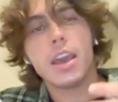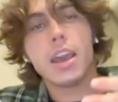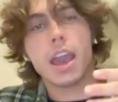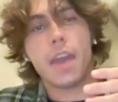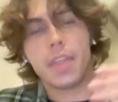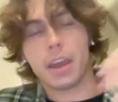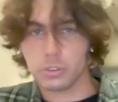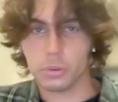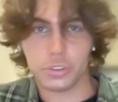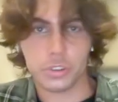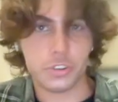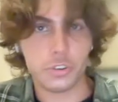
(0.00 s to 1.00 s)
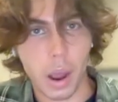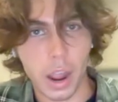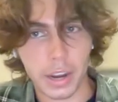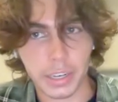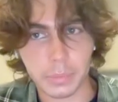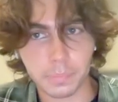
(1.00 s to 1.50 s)
And that resulted in you
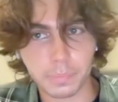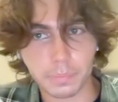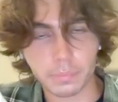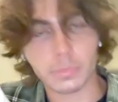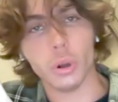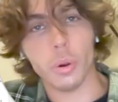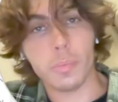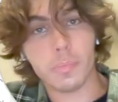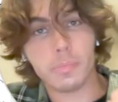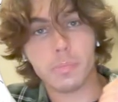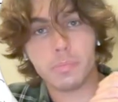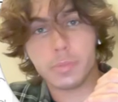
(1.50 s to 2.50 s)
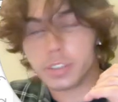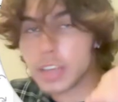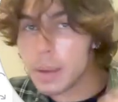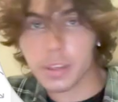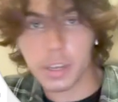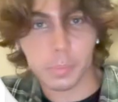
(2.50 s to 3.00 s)
buying it. So the
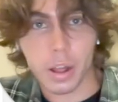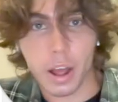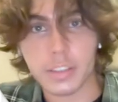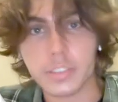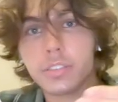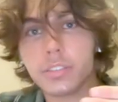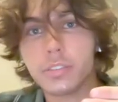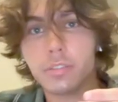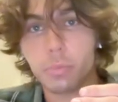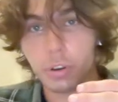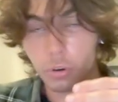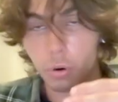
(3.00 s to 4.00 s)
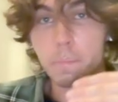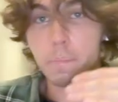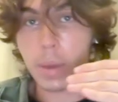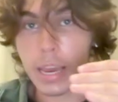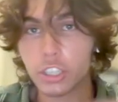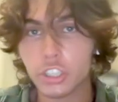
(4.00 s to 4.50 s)
same thing applies when you're
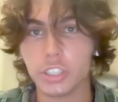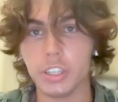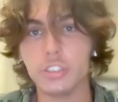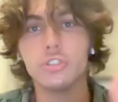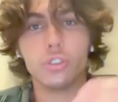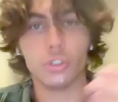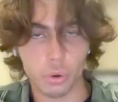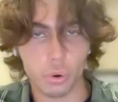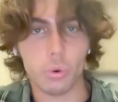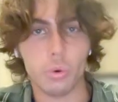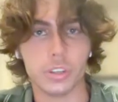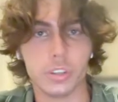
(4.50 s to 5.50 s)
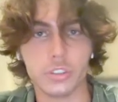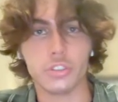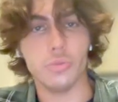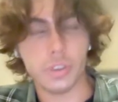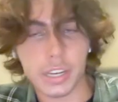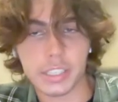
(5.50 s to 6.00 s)
pitching this to your audience.
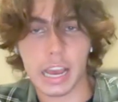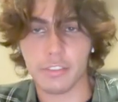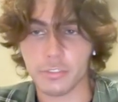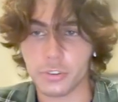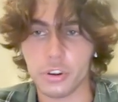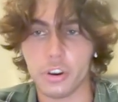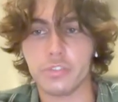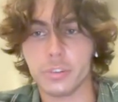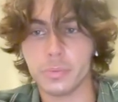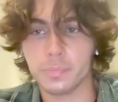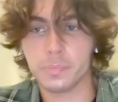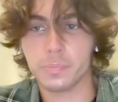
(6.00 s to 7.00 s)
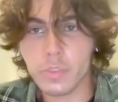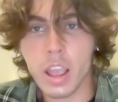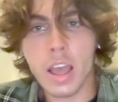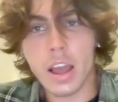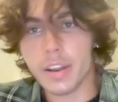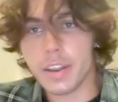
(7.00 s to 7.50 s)
You need to have a good offer.
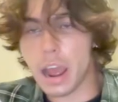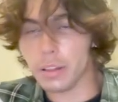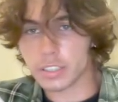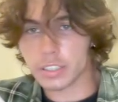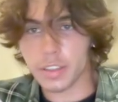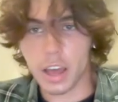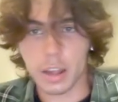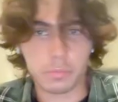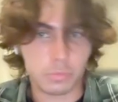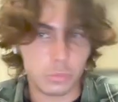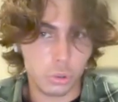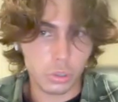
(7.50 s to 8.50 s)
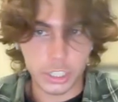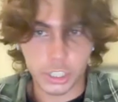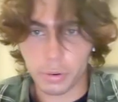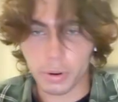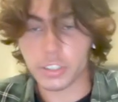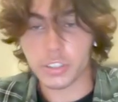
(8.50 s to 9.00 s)
Now, let's say that your lead
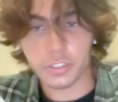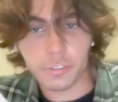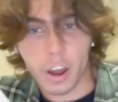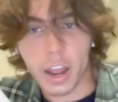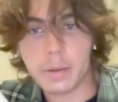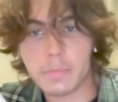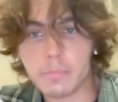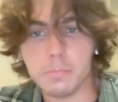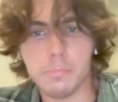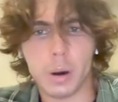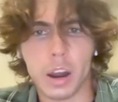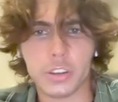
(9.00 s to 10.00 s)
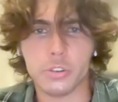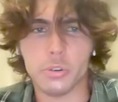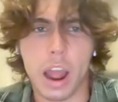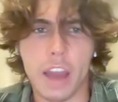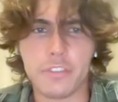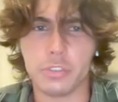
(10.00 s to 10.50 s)
generation's fine, but you're
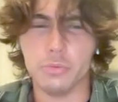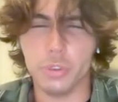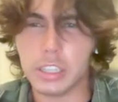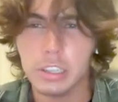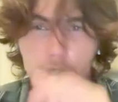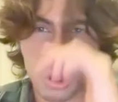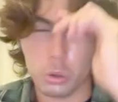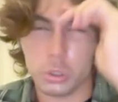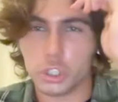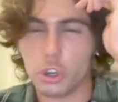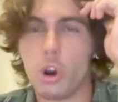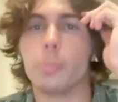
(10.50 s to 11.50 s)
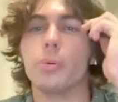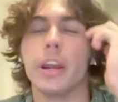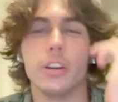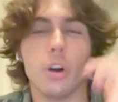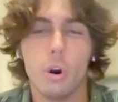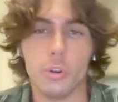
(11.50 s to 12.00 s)
having really low show-up
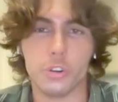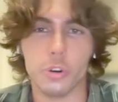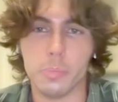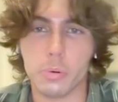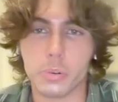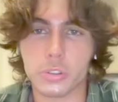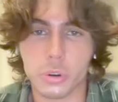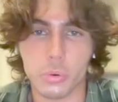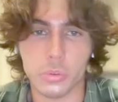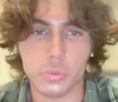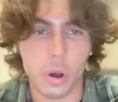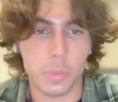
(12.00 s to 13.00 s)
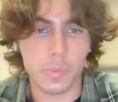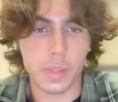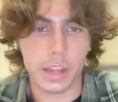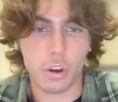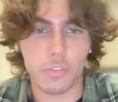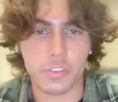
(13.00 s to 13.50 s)
rate on your booked calls. Well,
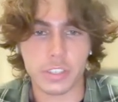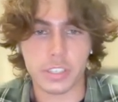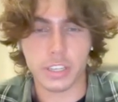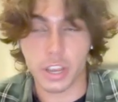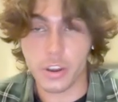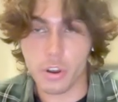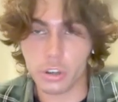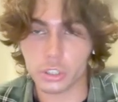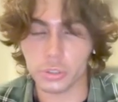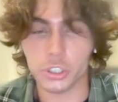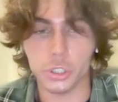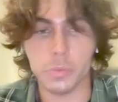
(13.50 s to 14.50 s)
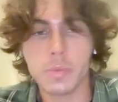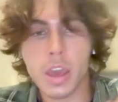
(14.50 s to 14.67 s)
that obviously is a nurture issue.